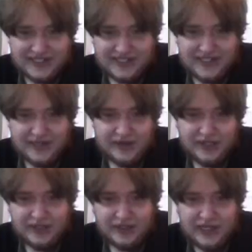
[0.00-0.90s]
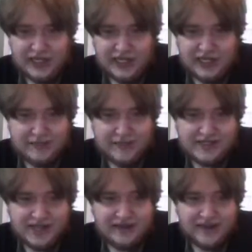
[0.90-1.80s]
with it you can only create weapons out of
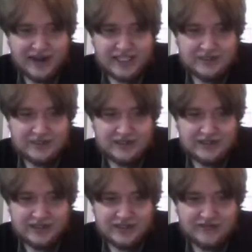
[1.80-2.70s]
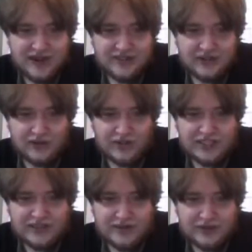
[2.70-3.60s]
ice, but you could survive the coldest of
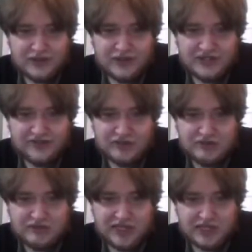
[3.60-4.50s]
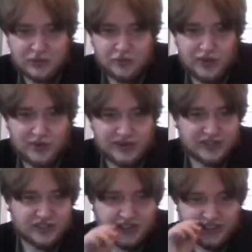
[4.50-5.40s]
temperatures and even swim in ice-cold water, the Angel of
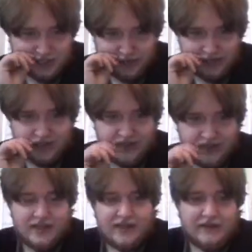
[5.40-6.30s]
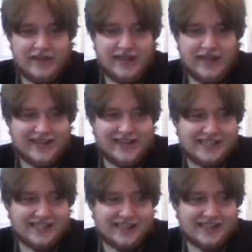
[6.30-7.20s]
Ice explained. Well, I guess getting,
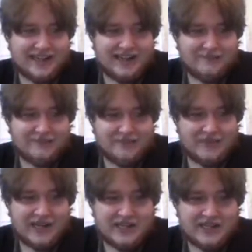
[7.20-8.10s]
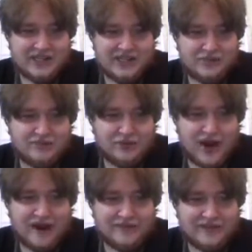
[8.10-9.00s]
like, ice
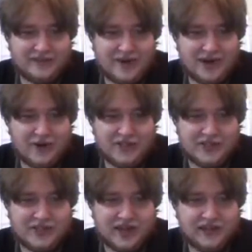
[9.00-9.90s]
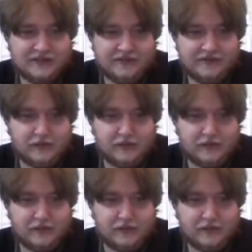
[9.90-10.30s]
crafting powers is kind of cool.